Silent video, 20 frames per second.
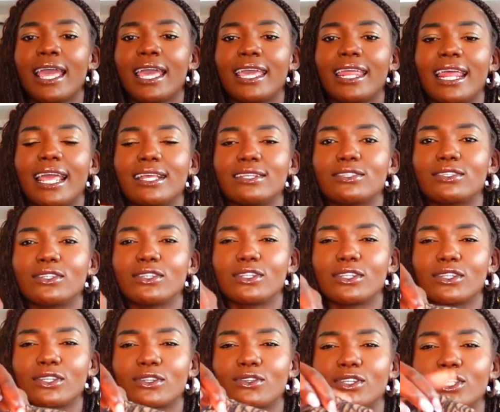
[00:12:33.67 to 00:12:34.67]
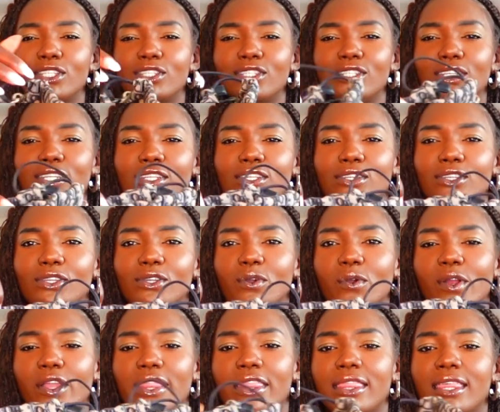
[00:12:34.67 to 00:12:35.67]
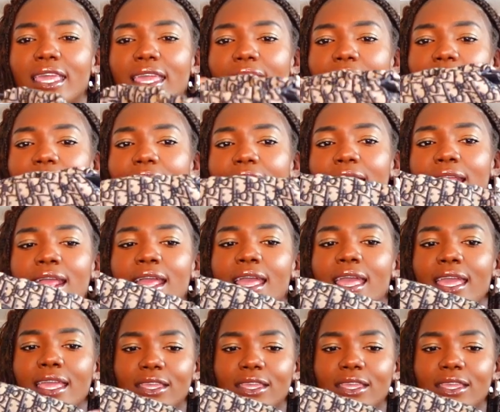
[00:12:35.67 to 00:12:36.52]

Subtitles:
It has the little Christian Dior there.